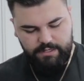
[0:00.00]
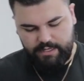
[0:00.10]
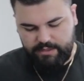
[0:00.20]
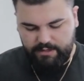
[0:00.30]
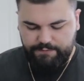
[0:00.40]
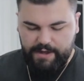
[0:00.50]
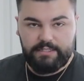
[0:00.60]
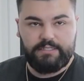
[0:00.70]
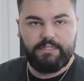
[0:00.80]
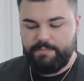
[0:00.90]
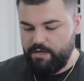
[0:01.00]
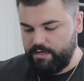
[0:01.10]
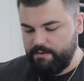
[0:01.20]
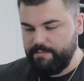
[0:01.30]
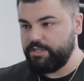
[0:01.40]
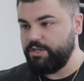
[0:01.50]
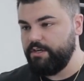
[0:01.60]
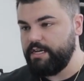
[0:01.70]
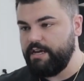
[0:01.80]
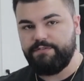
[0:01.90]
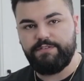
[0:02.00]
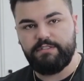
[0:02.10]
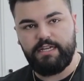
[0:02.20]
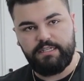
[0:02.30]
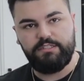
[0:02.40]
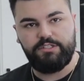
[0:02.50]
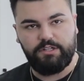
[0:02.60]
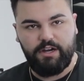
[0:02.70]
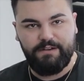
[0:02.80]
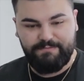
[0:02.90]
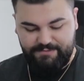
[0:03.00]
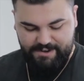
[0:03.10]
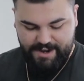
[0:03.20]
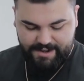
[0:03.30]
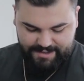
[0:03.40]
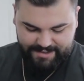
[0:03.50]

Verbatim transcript: Nothing fancy about it. Make sure your knife is nice and sharp, right?